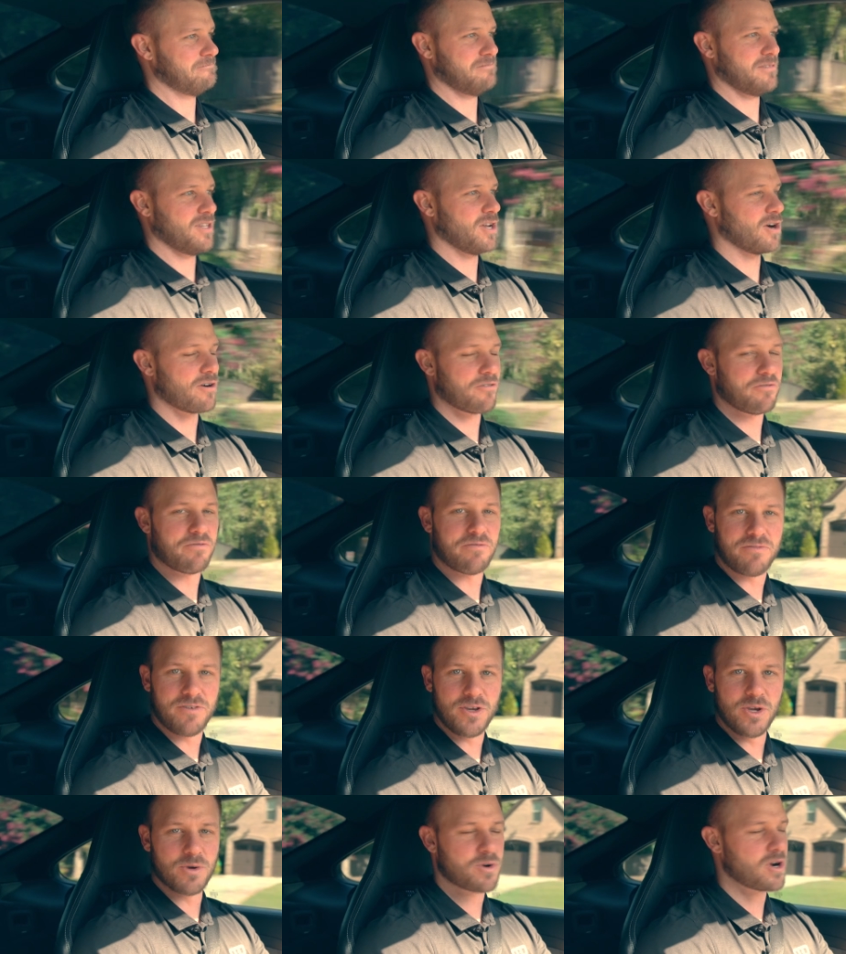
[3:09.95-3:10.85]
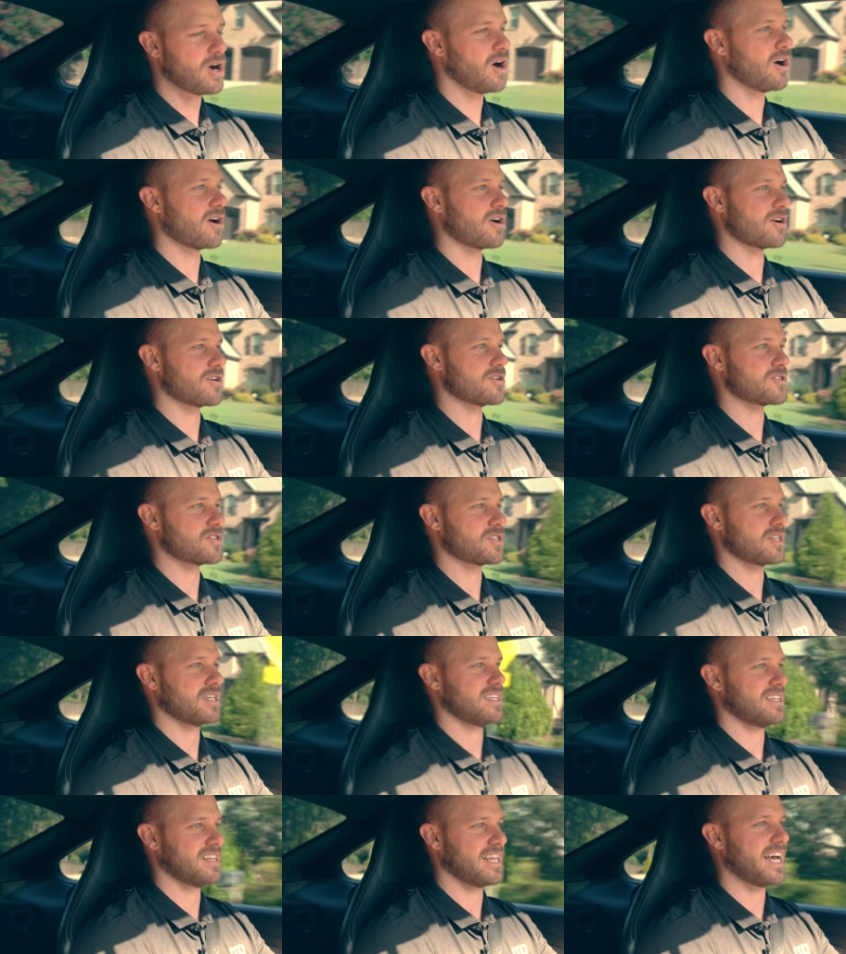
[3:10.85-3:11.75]
There are few cars
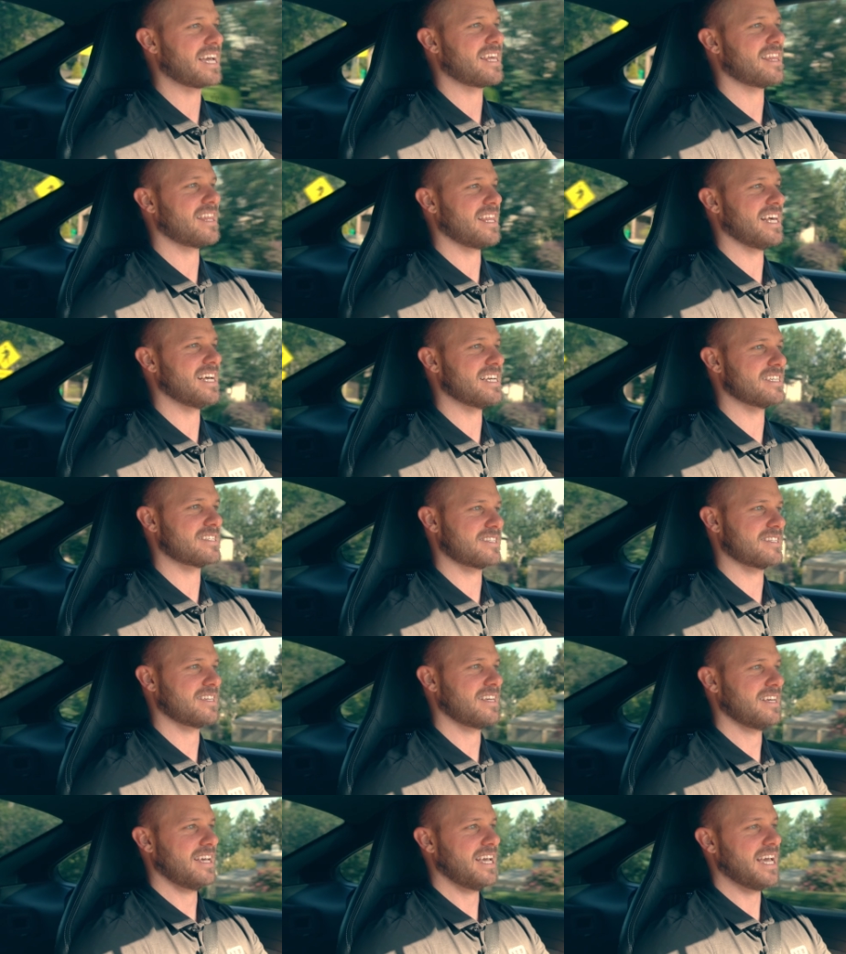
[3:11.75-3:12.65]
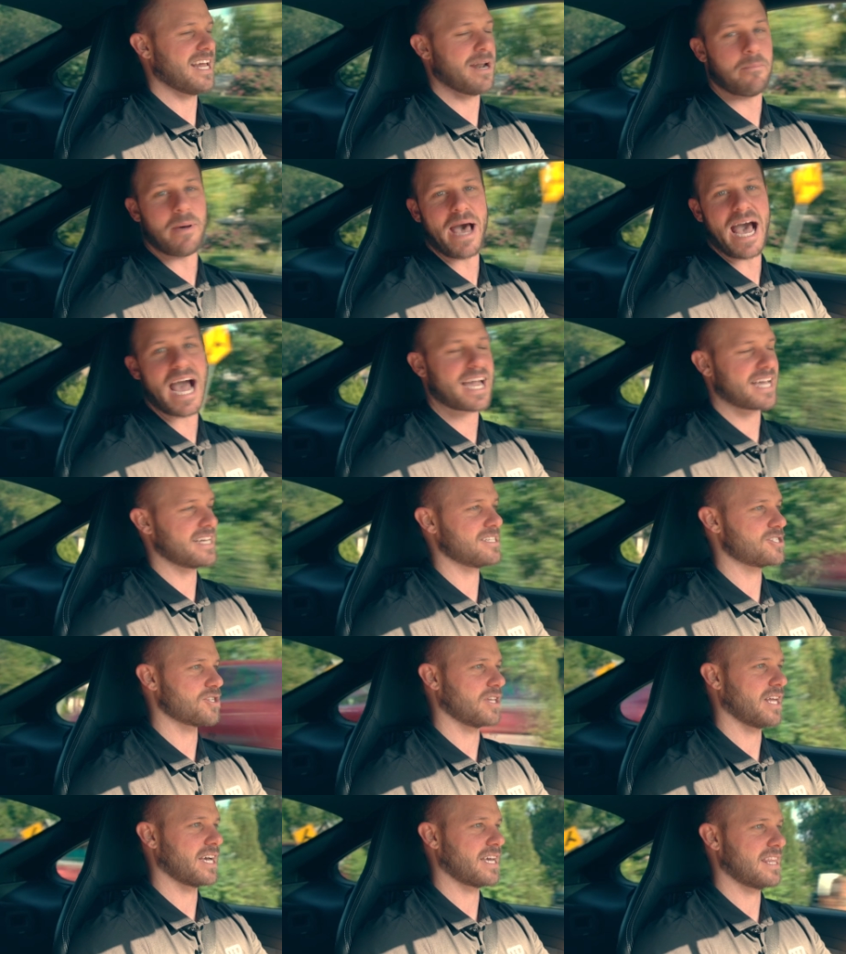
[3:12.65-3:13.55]
like this in a
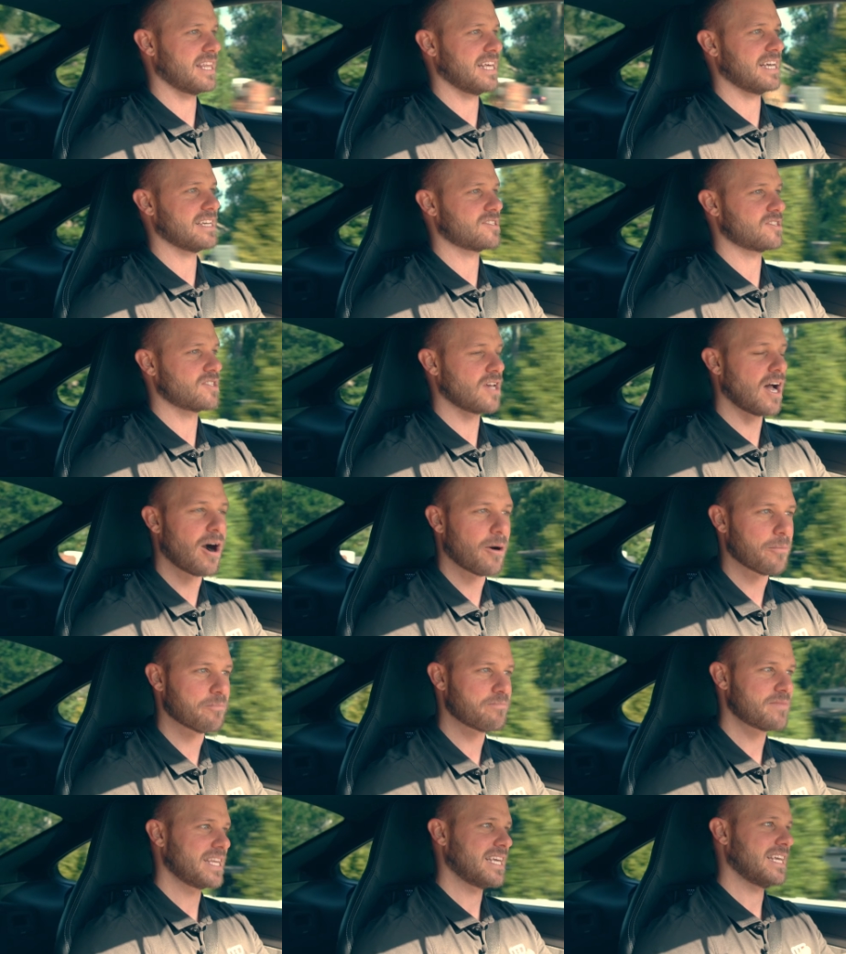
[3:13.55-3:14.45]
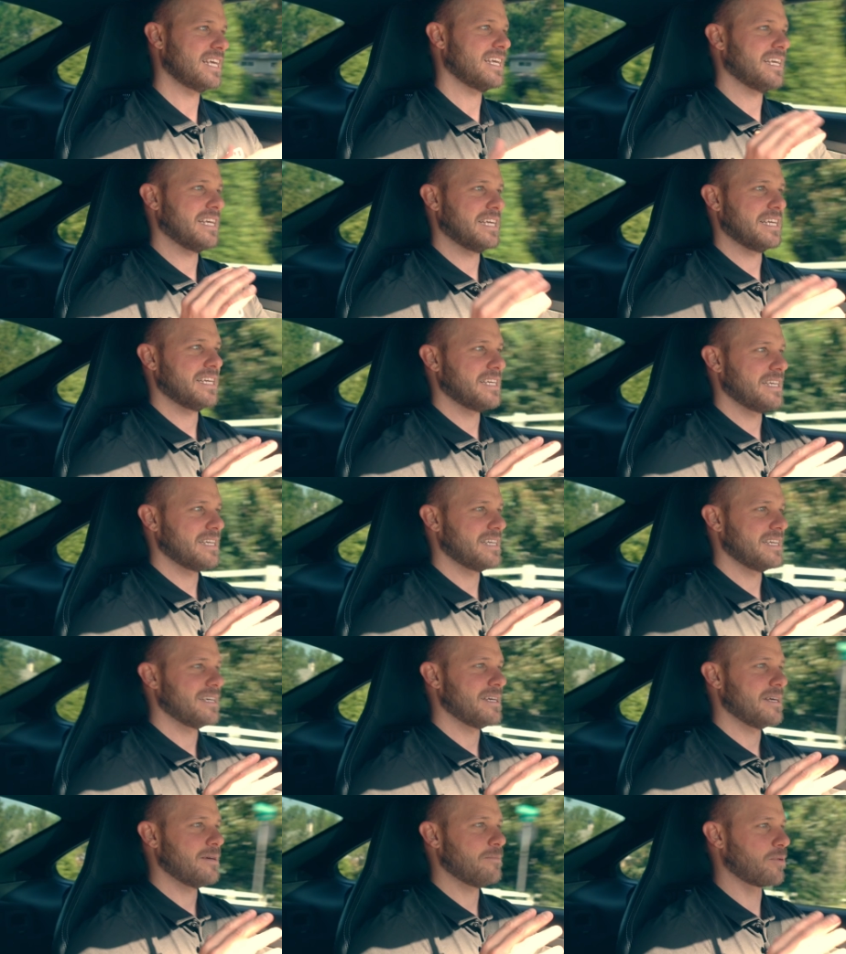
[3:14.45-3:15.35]
package like this. So
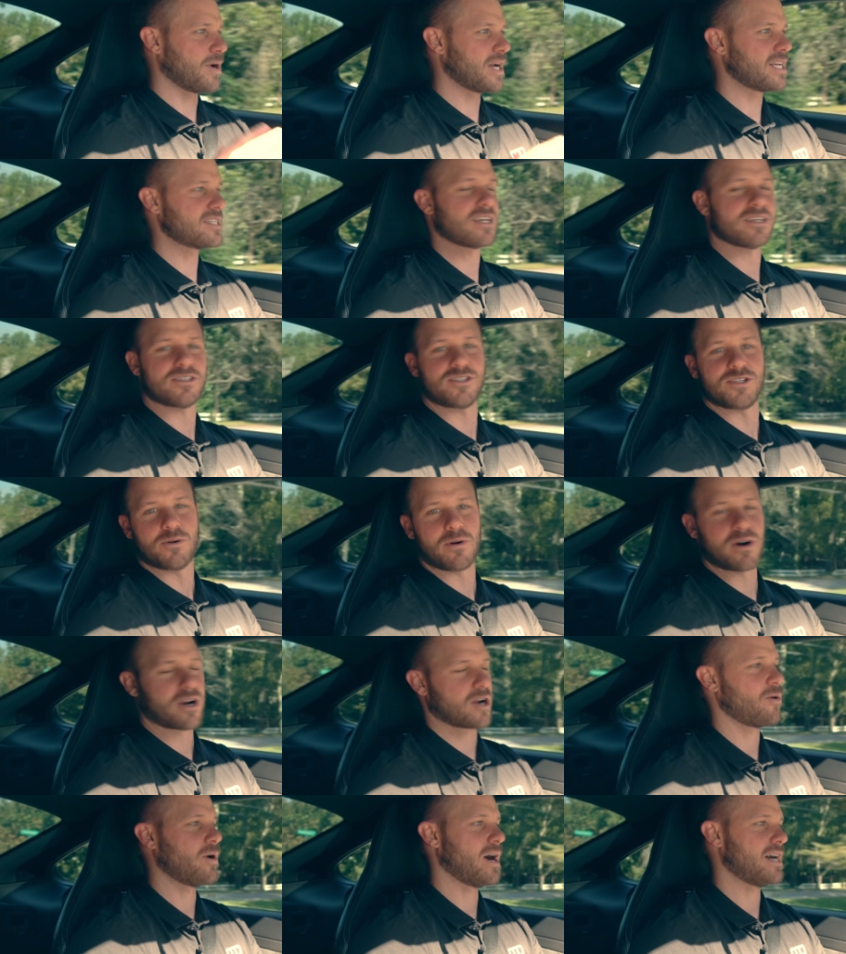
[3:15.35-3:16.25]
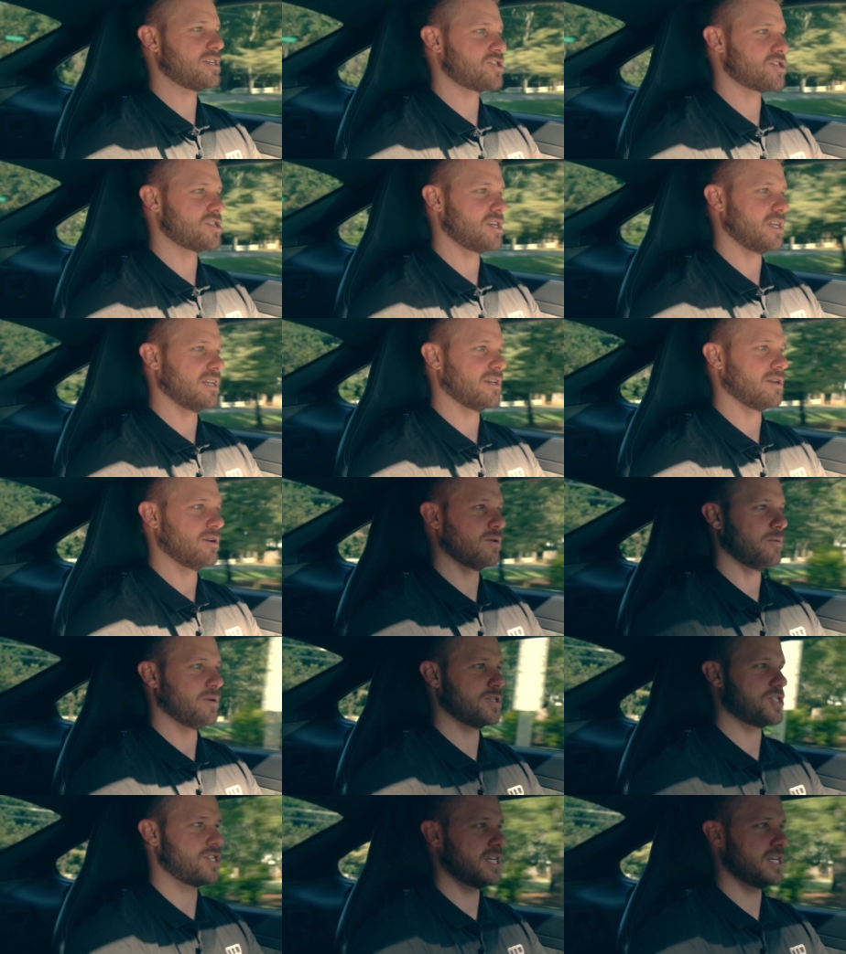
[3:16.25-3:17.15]
brings us to our question, which